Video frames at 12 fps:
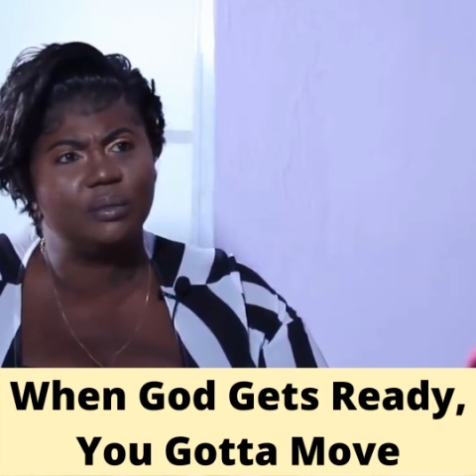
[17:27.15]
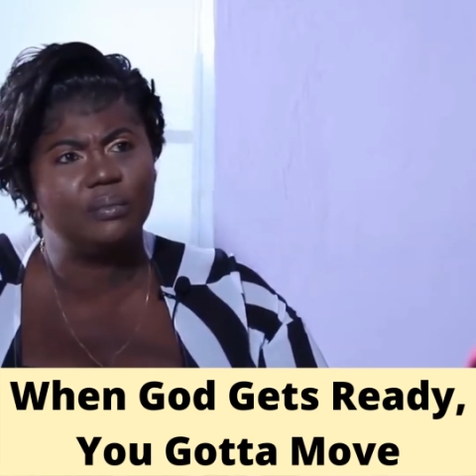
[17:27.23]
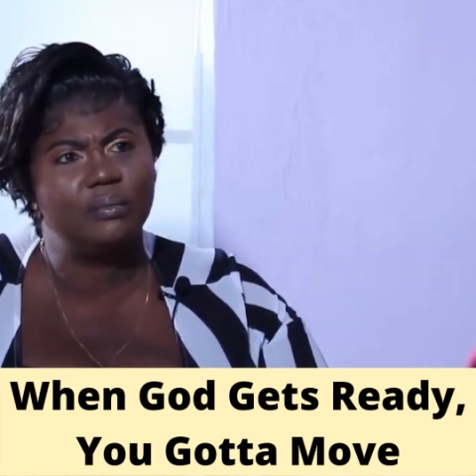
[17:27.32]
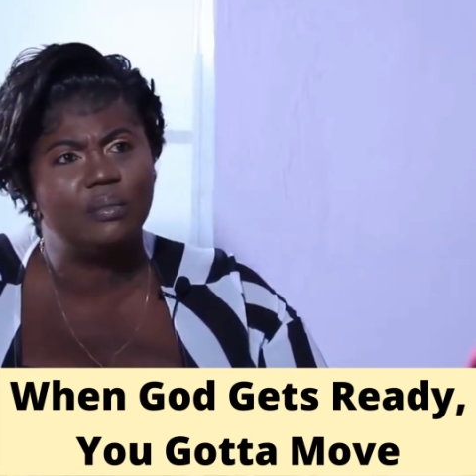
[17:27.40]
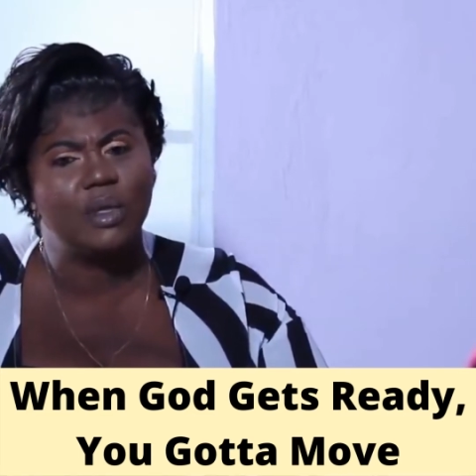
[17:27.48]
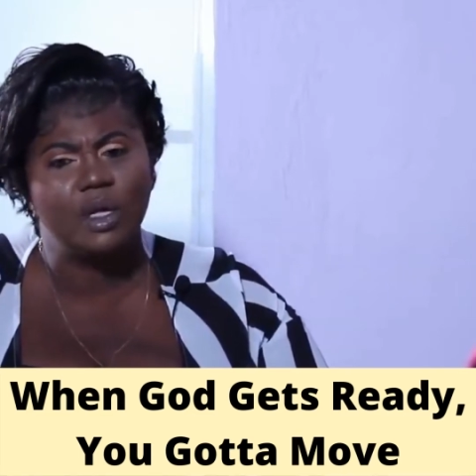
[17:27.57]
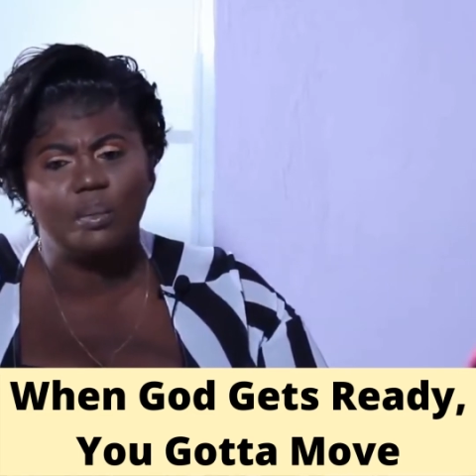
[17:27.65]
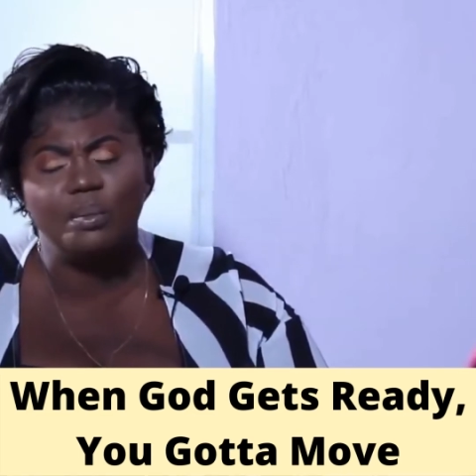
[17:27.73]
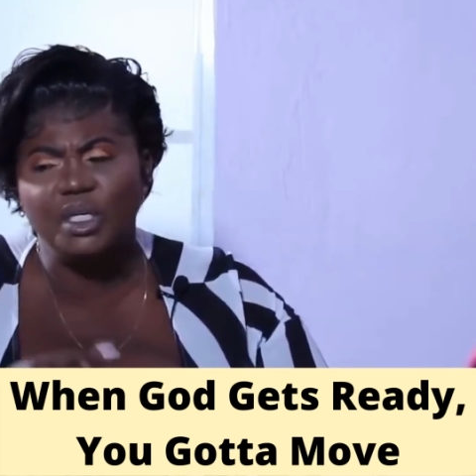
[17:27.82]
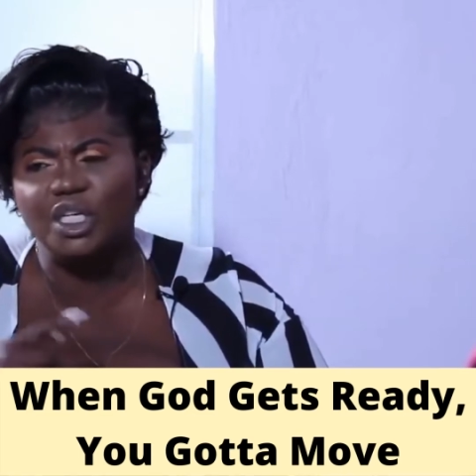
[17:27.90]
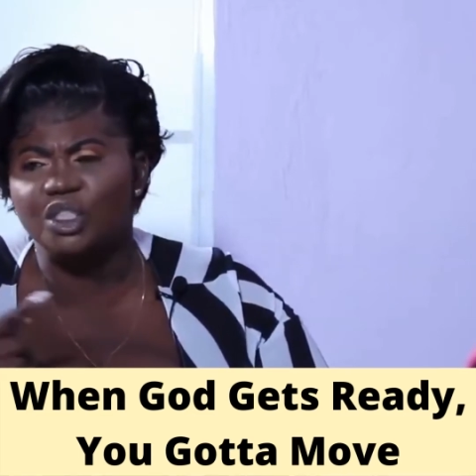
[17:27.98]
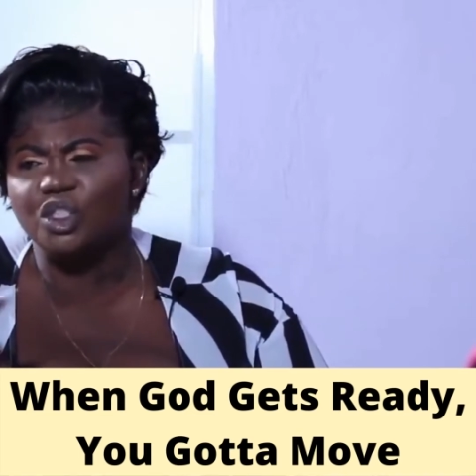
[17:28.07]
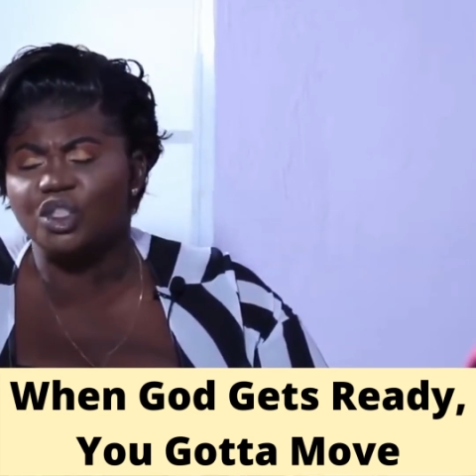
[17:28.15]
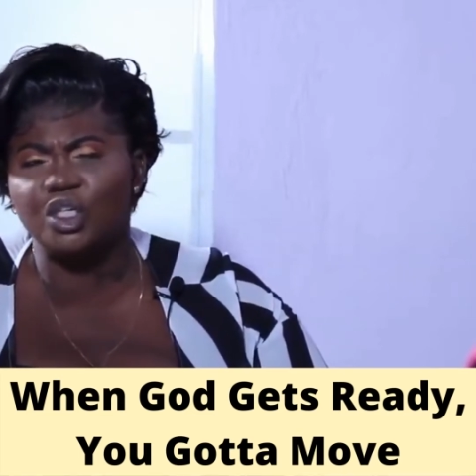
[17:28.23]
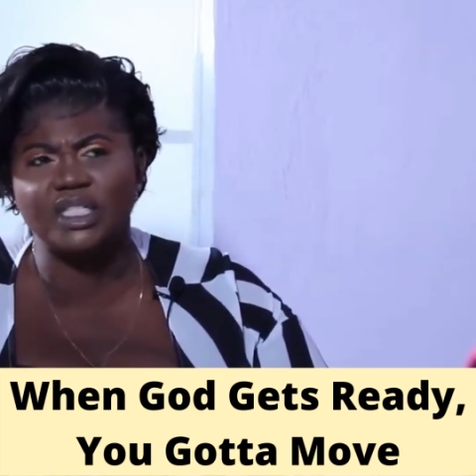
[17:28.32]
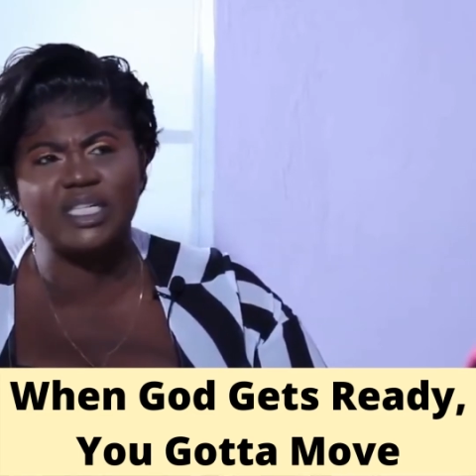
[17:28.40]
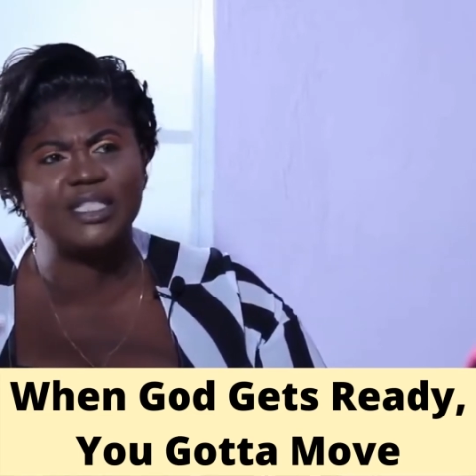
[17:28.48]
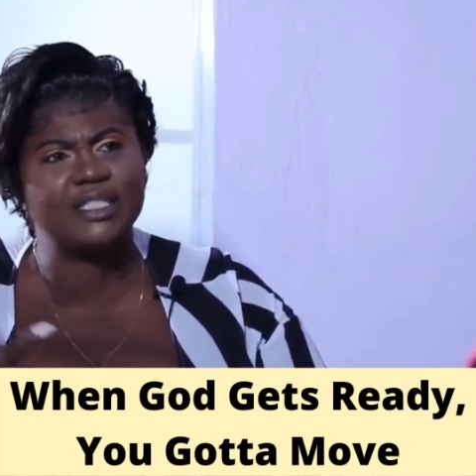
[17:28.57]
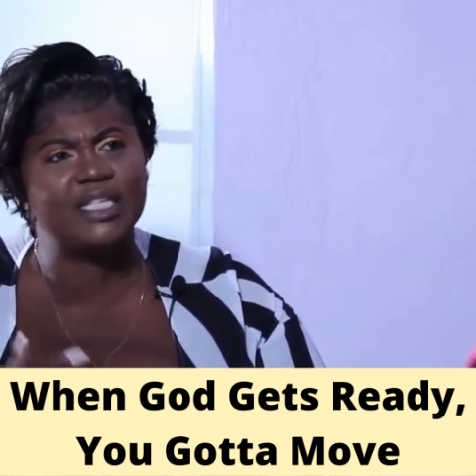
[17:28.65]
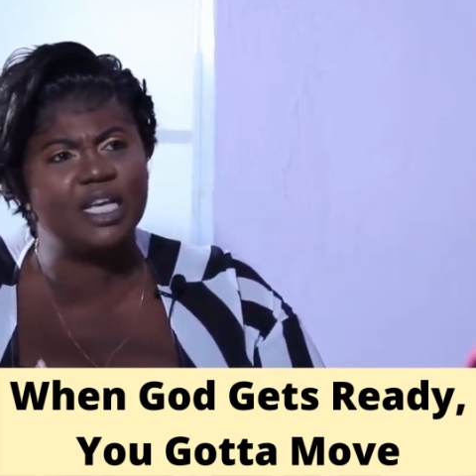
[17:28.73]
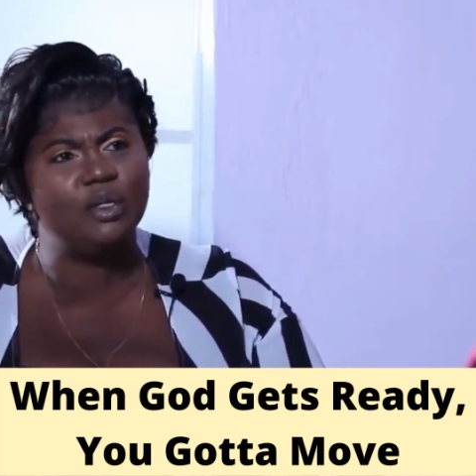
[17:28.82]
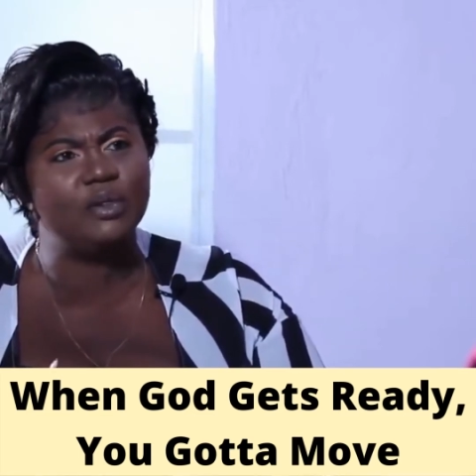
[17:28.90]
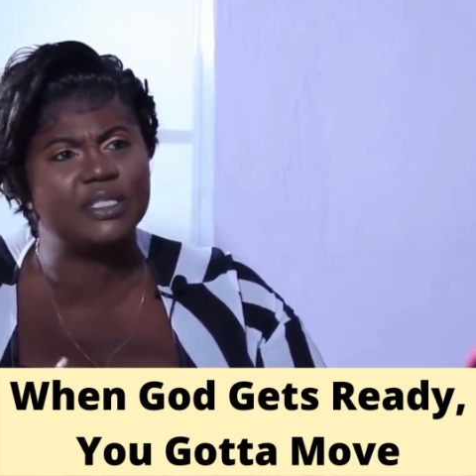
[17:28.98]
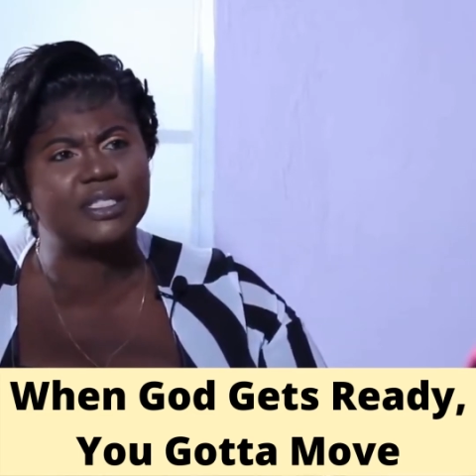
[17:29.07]
Mm-hmm. Me not just a
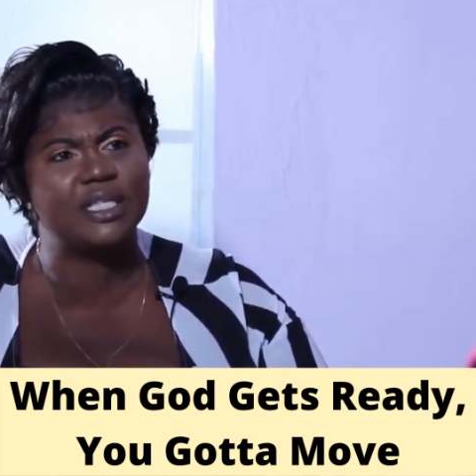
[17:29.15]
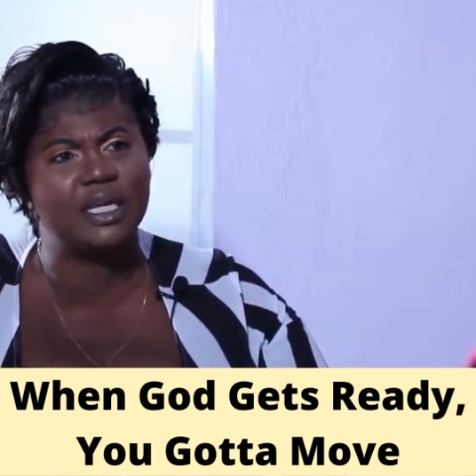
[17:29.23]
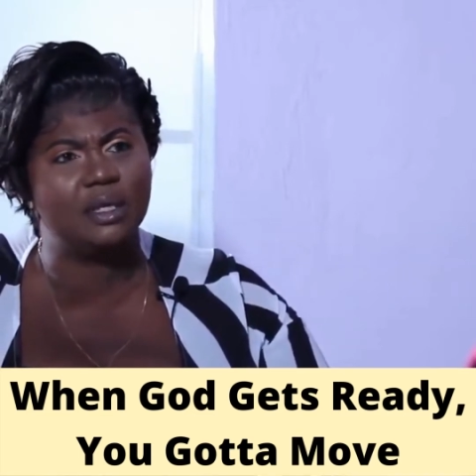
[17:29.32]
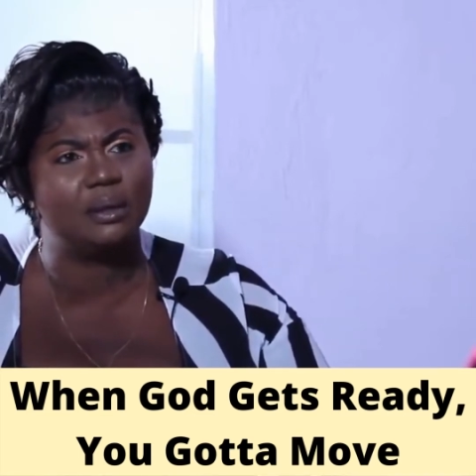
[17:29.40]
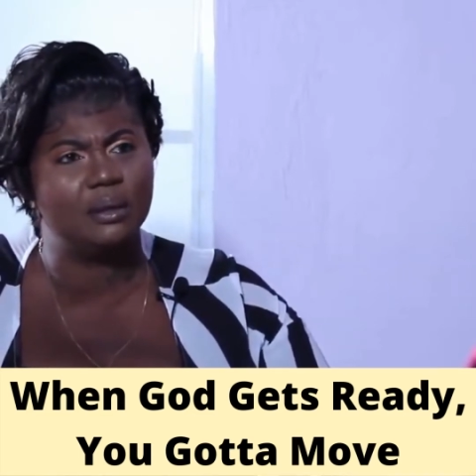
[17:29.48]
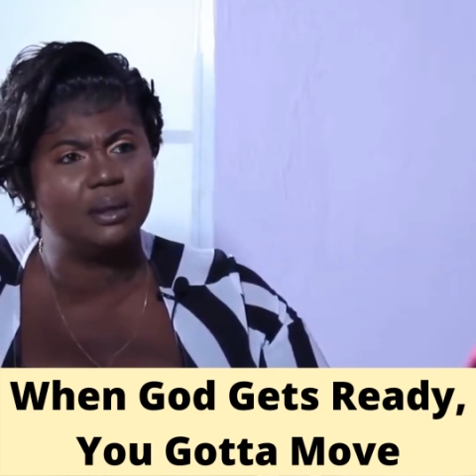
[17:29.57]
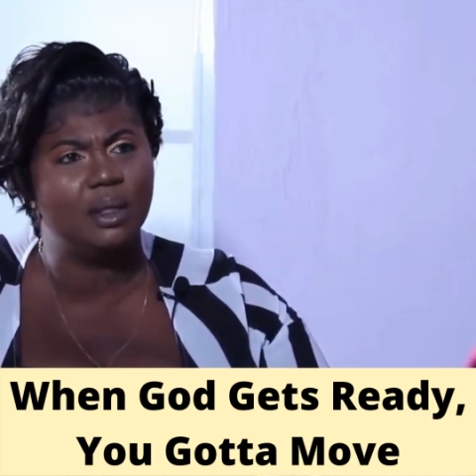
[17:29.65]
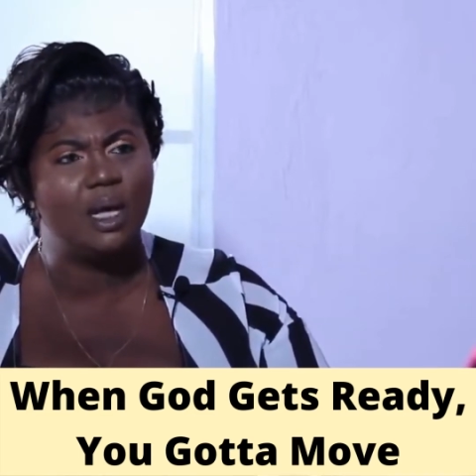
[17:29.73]
tell you, say,